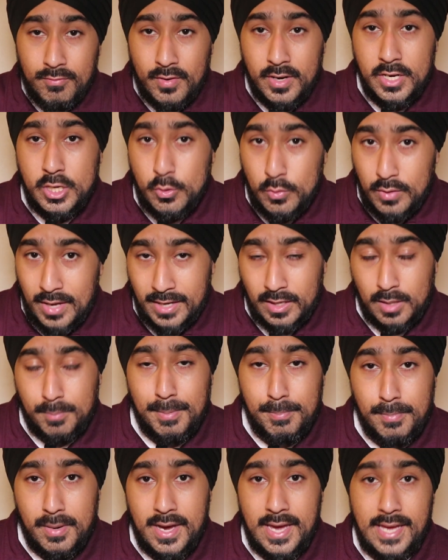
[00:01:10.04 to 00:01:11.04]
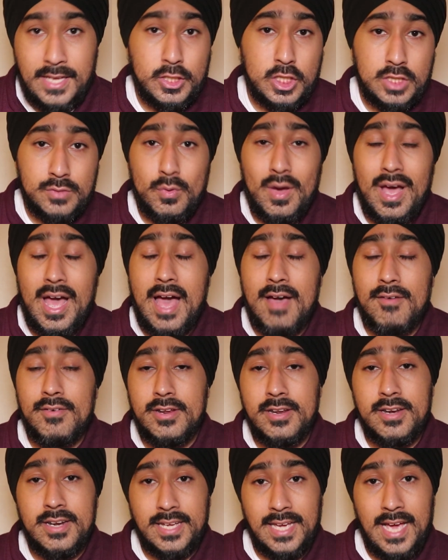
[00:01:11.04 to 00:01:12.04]
fund you end up buying, just for having
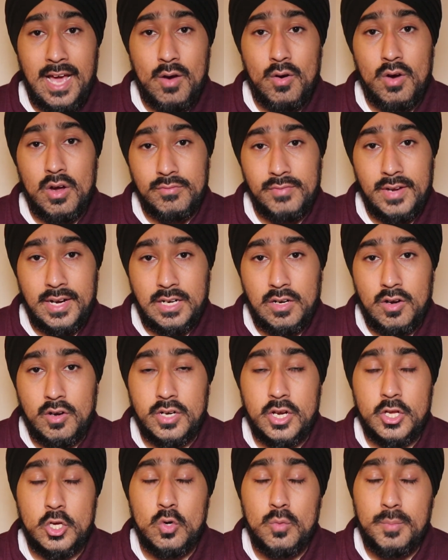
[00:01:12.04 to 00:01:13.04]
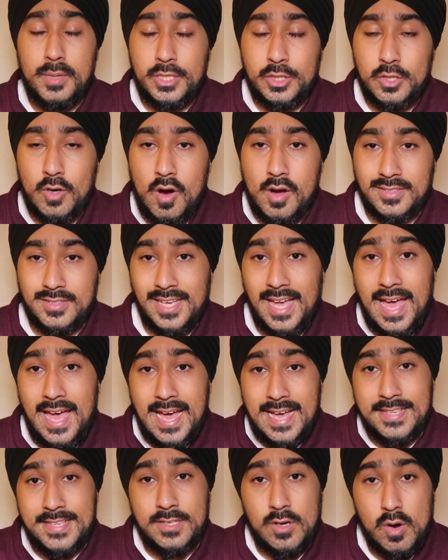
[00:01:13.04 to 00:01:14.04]
an account on Vanguard, you'll be charged
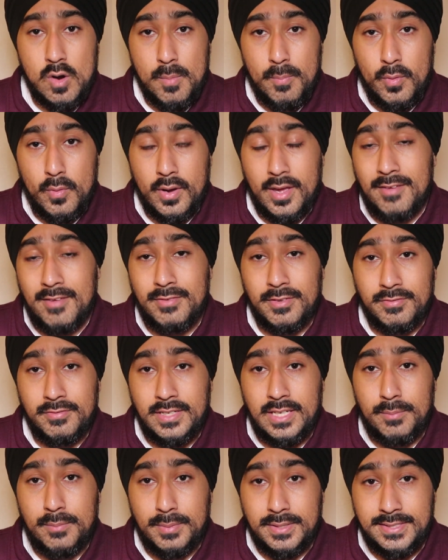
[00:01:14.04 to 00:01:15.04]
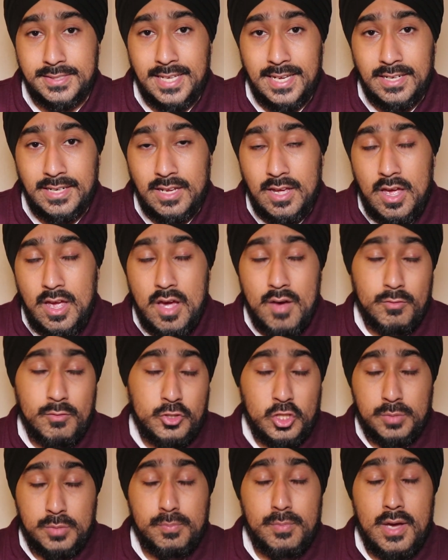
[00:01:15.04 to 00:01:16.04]
0.15%
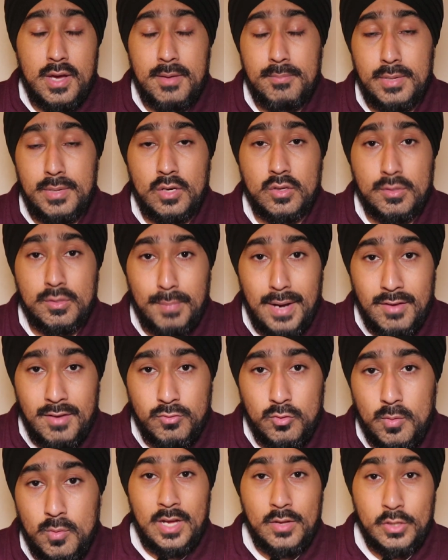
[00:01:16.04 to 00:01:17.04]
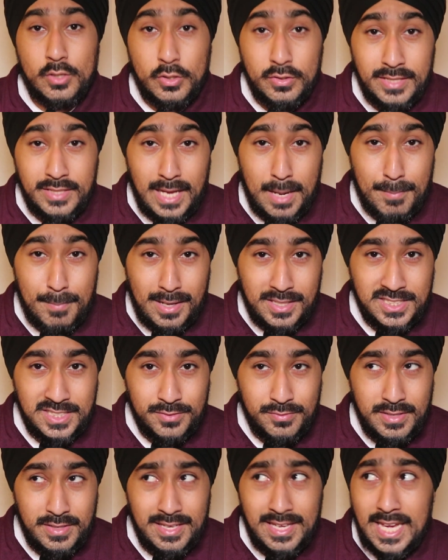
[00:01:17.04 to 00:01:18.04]
just by being on the platform. Now, the good thing about this
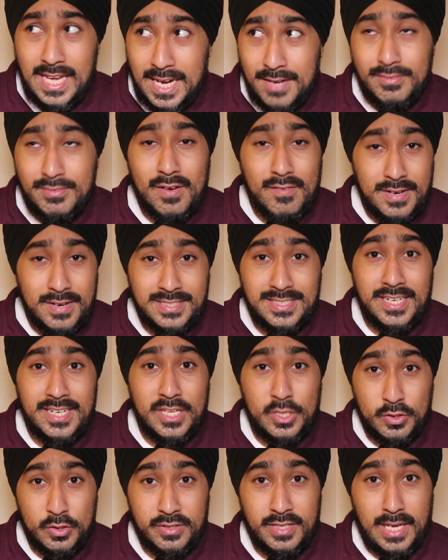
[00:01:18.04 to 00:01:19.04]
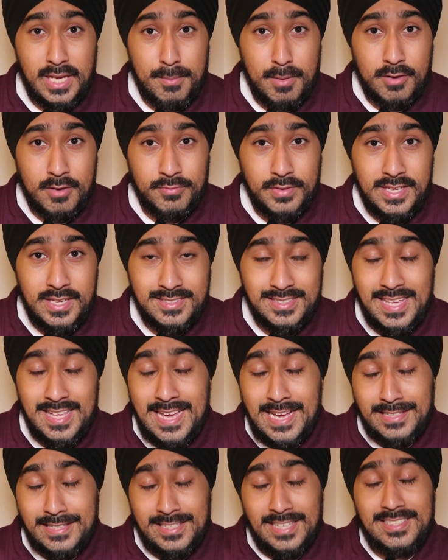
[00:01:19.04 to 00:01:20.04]
fee, if there is any good thing about fees,
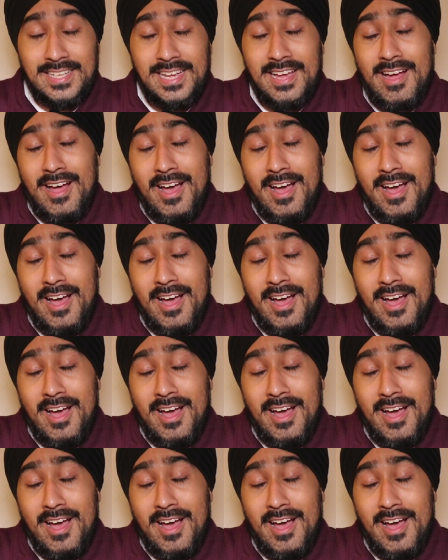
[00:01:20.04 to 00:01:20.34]
is that